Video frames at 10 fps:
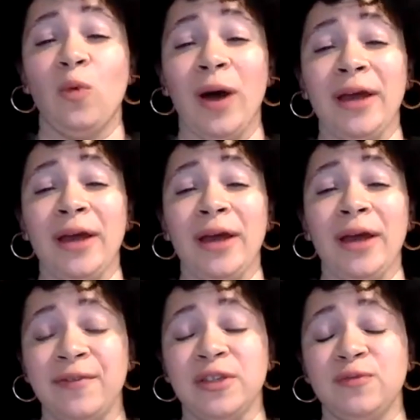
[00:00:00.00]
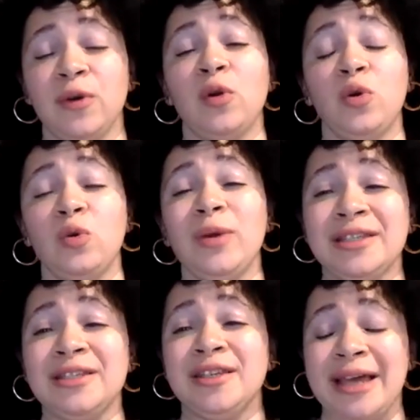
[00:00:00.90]
Why do we have this photo? Who
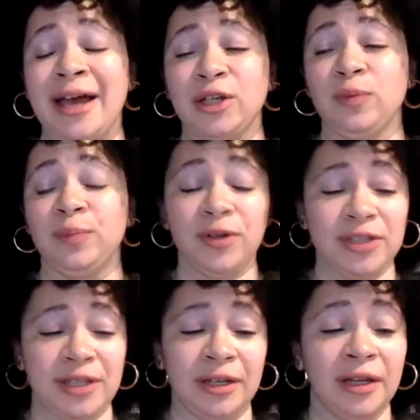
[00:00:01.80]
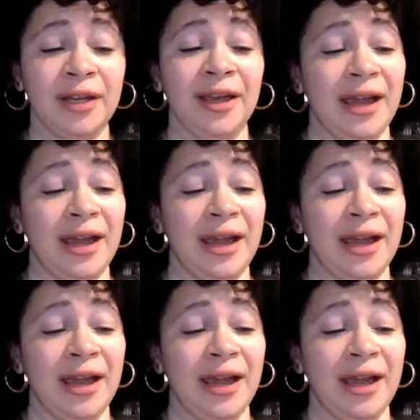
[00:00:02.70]
is this actual person?